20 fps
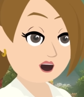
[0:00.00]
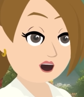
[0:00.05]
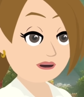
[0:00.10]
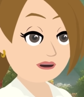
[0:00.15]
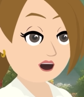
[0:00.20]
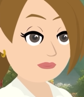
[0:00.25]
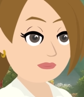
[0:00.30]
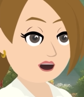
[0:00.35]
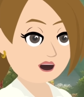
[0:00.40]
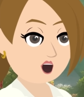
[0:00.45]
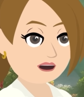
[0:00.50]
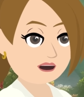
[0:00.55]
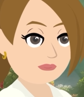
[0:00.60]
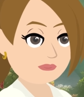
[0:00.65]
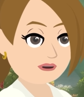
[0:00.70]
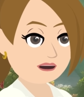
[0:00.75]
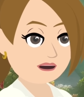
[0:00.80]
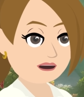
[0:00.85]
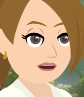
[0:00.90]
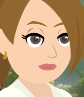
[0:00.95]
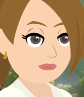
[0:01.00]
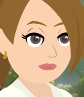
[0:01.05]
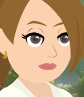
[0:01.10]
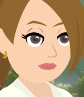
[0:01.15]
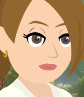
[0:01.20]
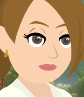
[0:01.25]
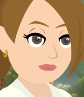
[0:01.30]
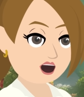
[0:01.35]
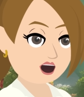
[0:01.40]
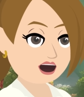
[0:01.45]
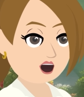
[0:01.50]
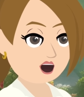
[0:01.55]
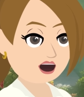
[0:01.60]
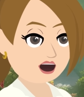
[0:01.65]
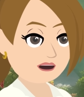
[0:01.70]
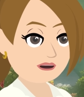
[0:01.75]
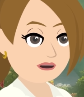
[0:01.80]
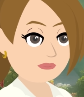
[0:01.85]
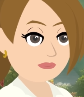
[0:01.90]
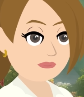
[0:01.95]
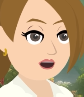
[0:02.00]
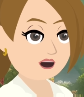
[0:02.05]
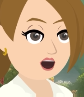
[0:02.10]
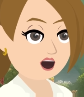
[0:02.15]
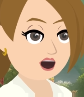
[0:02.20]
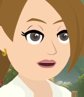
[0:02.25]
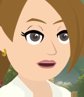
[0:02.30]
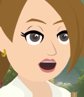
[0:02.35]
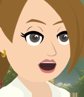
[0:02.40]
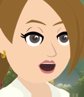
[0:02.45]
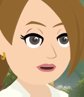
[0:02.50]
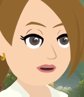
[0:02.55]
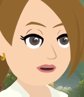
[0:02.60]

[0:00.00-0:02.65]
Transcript: a situation, and you're going to